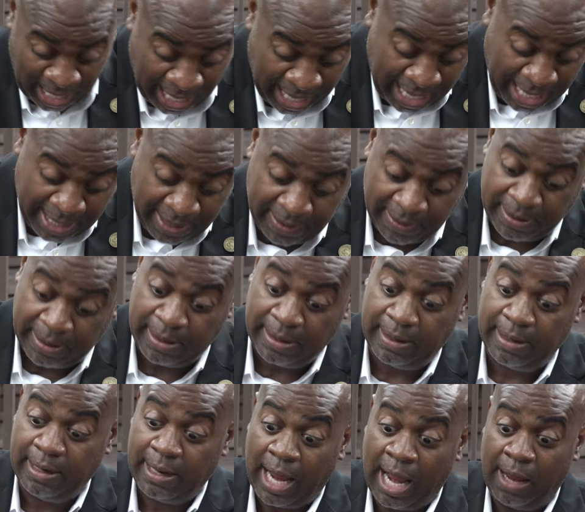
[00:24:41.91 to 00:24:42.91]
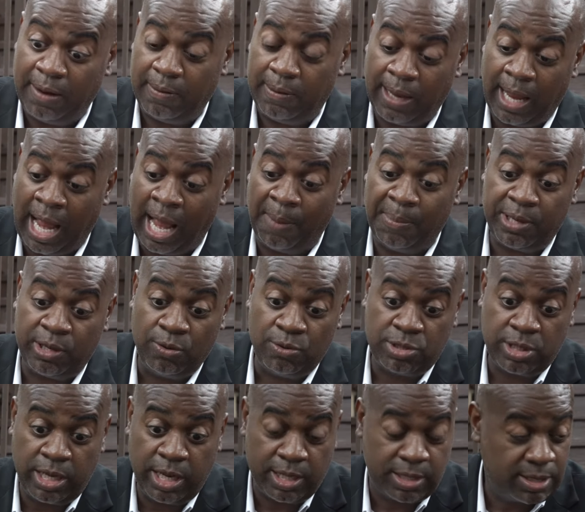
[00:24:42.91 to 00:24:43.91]
And I've been
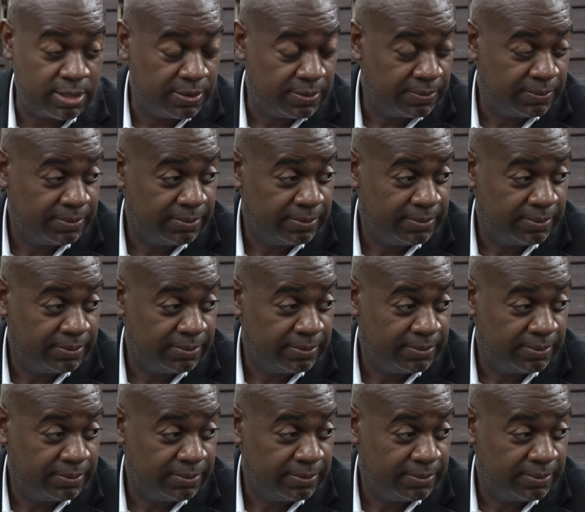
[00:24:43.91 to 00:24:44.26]
using this.